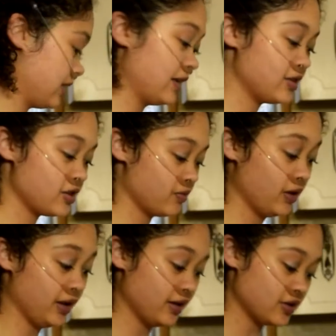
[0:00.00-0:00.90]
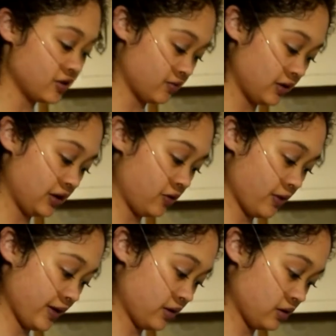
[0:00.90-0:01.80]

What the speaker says: Yeah, this is really quick.